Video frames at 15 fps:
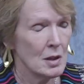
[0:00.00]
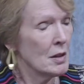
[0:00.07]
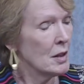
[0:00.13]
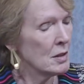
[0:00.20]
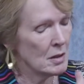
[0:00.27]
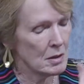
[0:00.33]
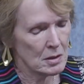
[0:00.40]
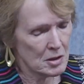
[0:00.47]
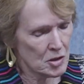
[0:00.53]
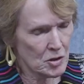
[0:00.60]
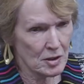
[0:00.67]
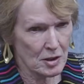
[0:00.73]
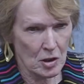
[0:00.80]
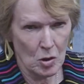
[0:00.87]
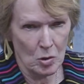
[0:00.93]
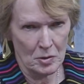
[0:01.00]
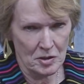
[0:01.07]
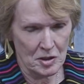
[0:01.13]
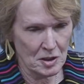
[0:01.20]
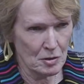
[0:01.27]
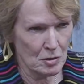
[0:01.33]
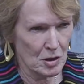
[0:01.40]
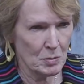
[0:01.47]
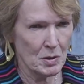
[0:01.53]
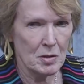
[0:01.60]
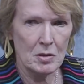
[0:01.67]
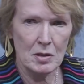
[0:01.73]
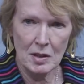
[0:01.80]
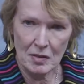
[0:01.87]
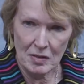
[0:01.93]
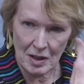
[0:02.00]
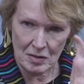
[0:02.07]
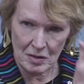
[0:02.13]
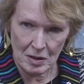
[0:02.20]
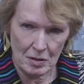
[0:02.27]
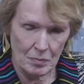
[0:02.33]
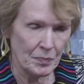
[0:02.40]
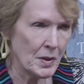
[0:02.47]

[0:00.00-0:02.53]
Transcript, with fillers: and initially coal and steel community, and then the,